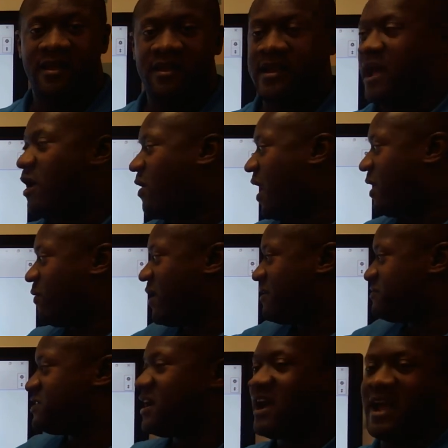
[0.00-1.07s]
Now, I don't
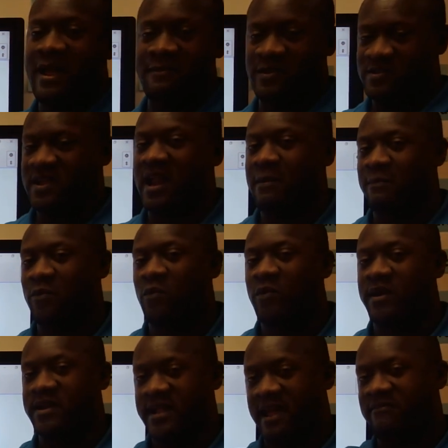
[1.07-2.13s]
have time. It's kind of
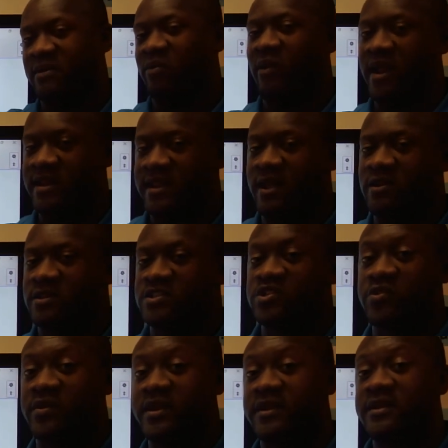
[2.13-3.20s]
boring to have me write it down on
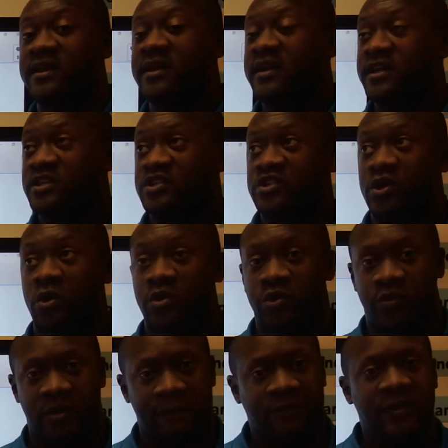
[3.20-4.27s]
screen, so
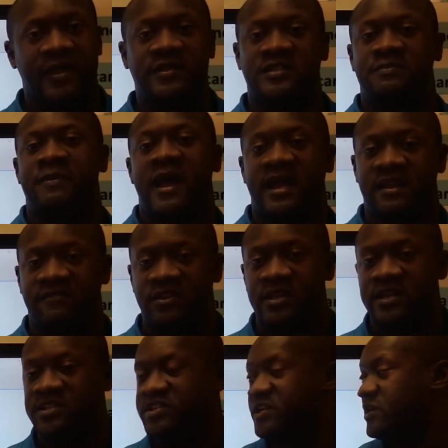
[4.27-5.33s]
you can play this back if you
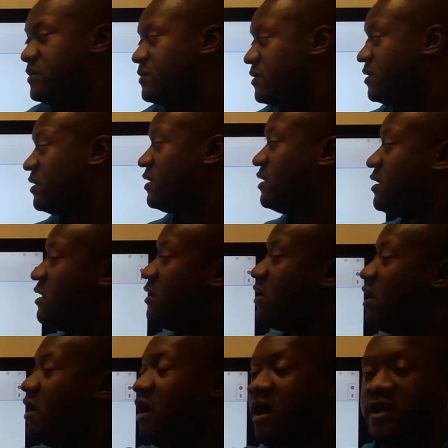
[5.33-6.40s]
need to.
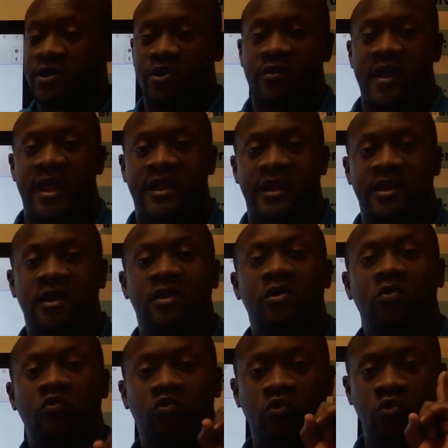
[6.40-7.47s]
Autocratic.
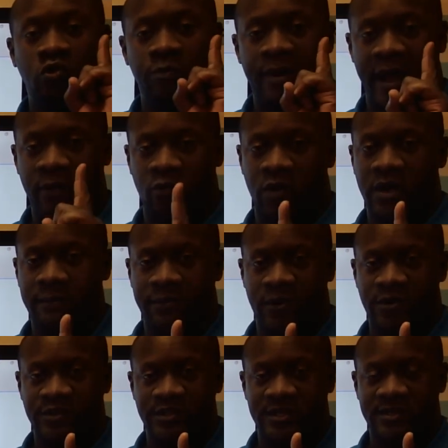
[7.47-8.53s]
Rule by one
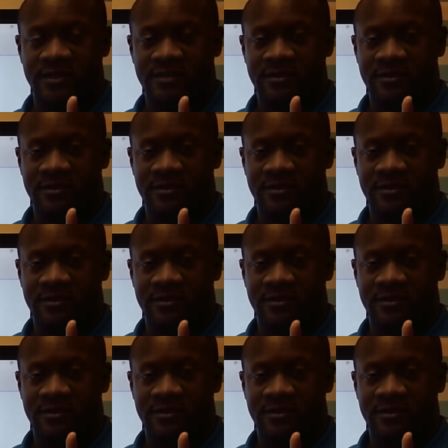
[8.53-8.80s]
person.